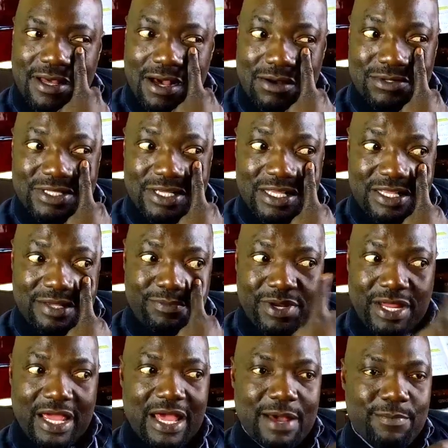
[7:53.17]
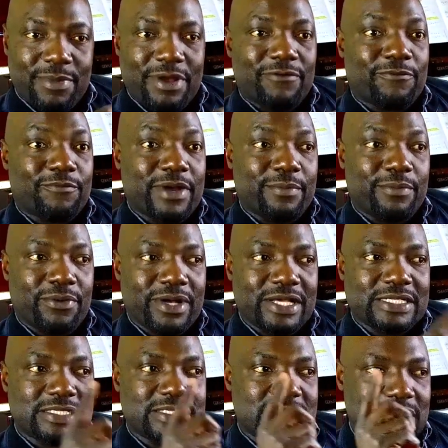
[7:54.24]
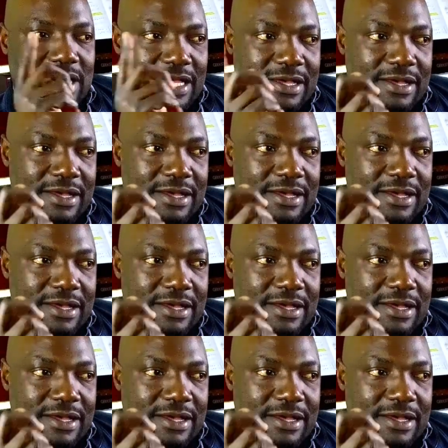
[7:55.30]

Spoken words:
I would say the bringing up my boys,